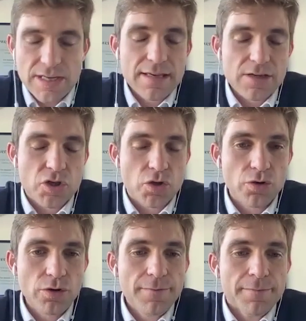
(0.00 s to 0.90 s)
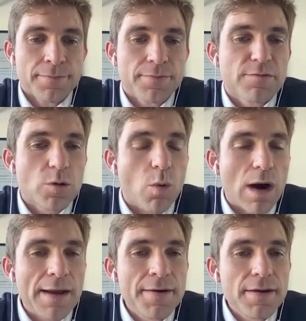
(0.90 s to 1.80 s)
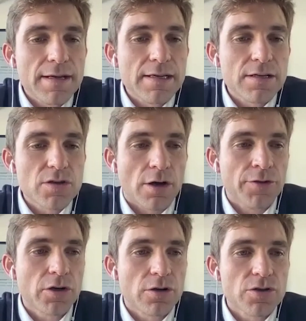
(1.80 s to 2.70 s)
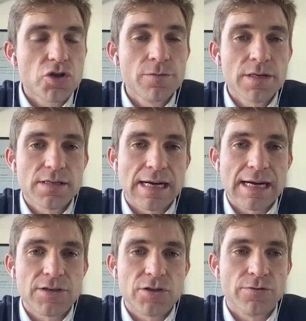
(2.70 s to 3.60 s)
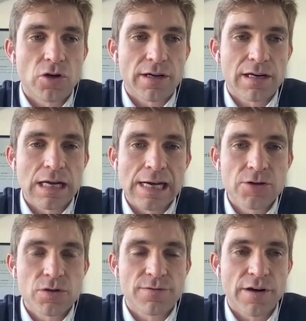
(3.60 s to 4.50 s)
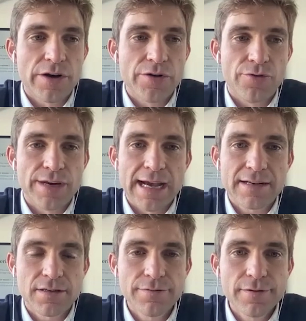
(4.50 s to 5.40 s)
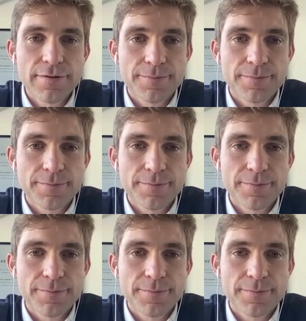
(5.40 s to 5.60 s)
say there's two. One is on the consumer side, you've got a client who's very reactive,